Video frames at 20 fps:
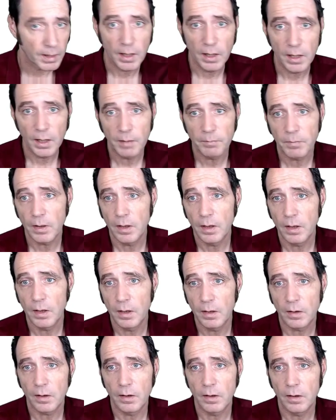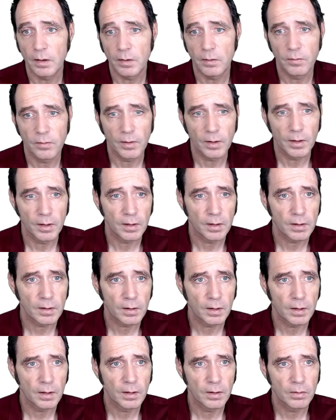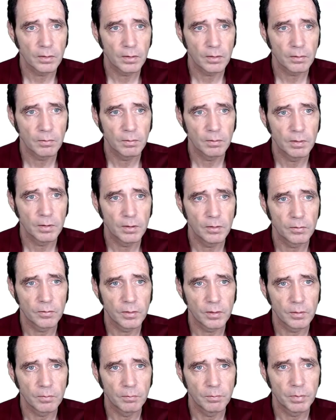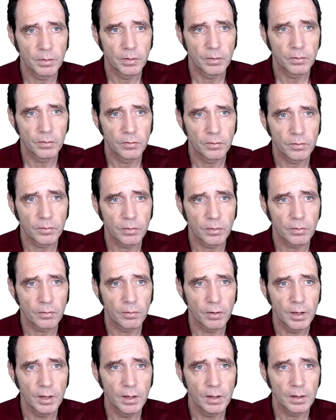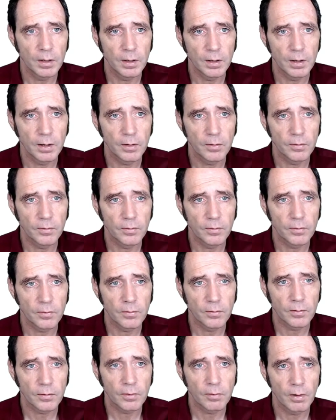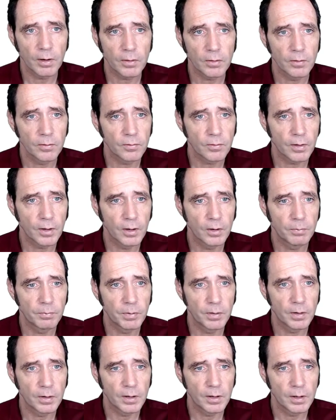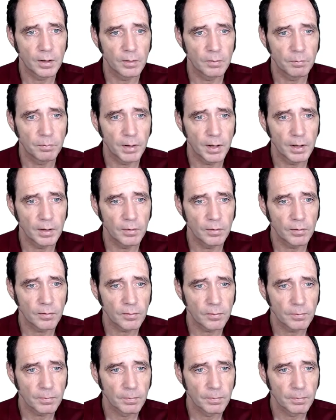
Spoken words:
here and I take, I think we're using Bond 3. Let's crack this open in Paint.